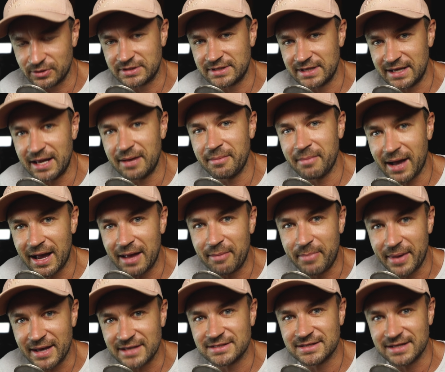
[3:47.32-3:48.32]
it's in my
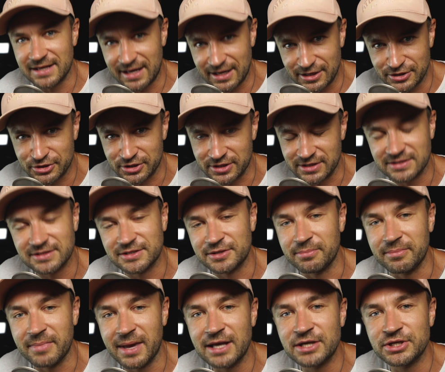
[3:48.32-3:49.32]
best interest to
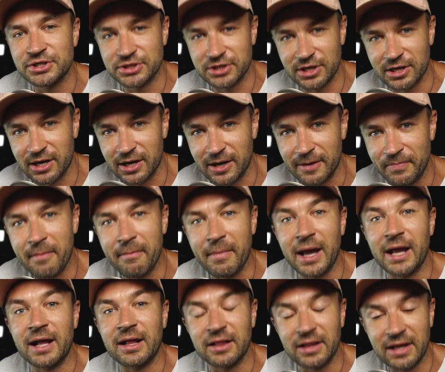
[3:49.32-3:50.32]
make sure
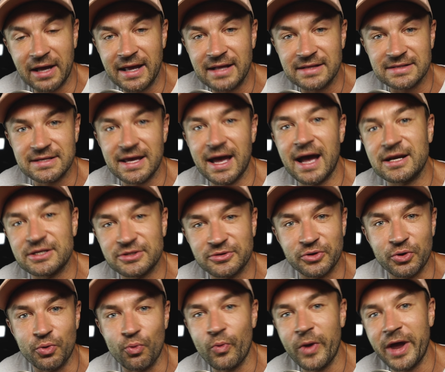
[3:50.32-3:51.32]
my clients
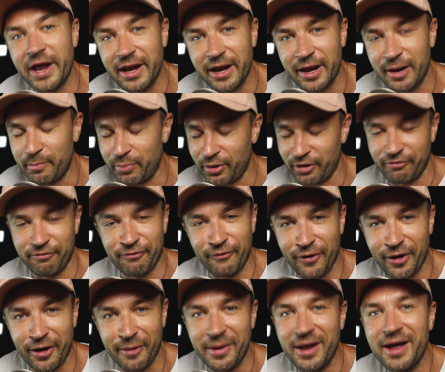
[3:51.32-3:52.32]
actually win and
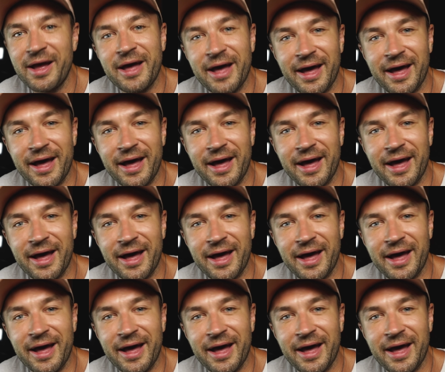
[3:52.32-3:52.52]
perform.